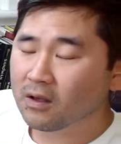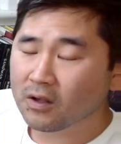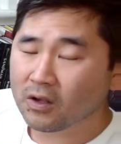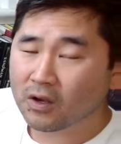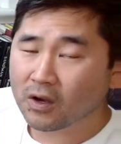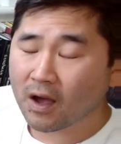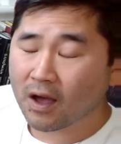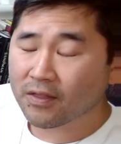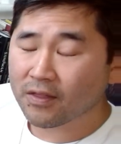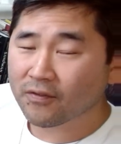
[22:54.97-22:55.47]

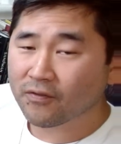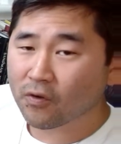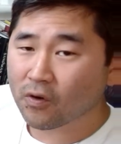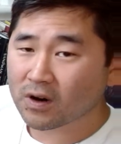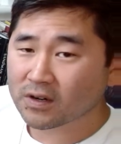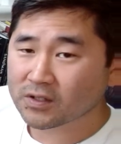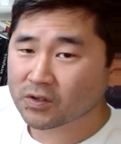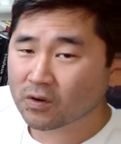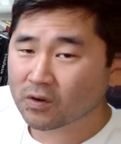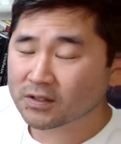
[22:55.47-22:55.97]
You got the Four
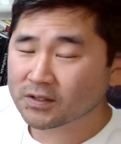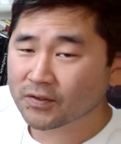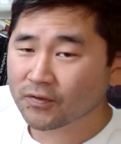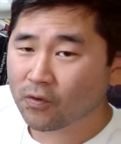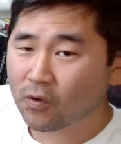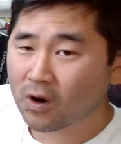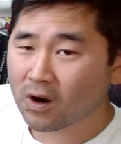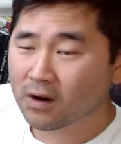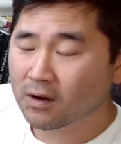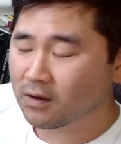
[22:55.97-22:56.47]
of Swords,
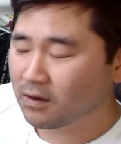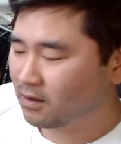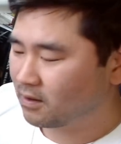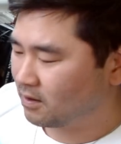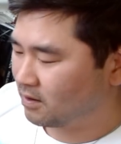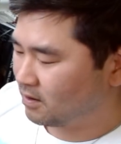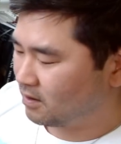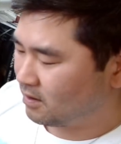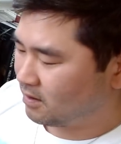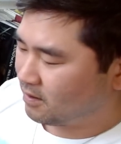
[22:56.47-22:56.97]
4.
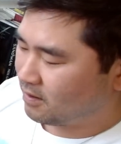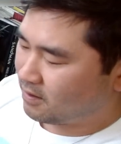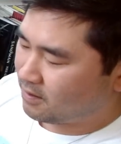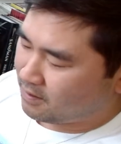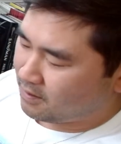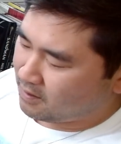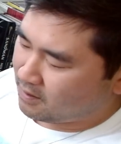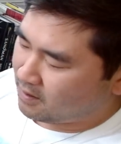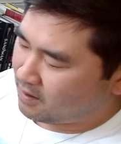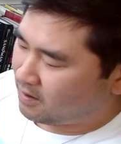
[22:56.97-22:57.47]

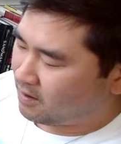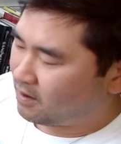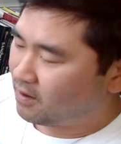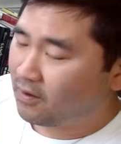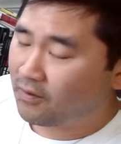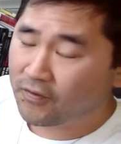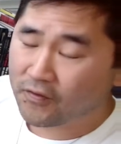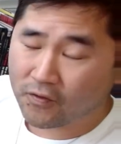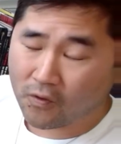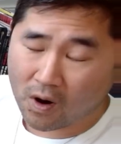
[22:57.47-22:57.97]

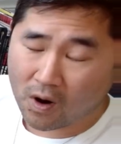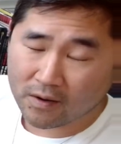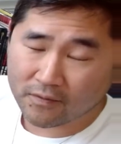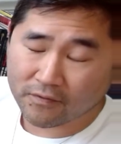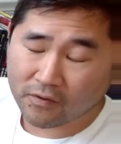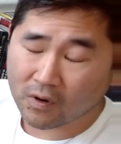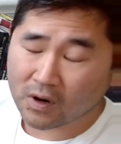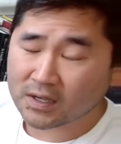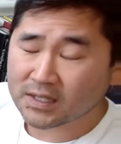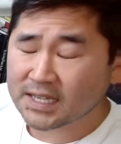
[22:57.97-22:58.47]
4 and
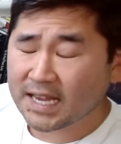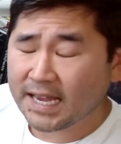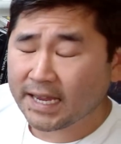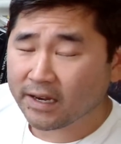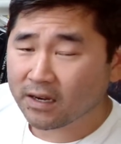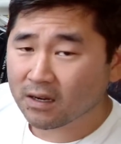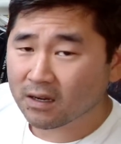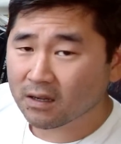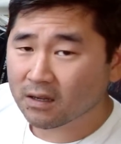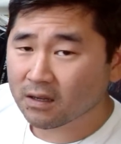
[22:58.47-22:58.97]
4 is 8.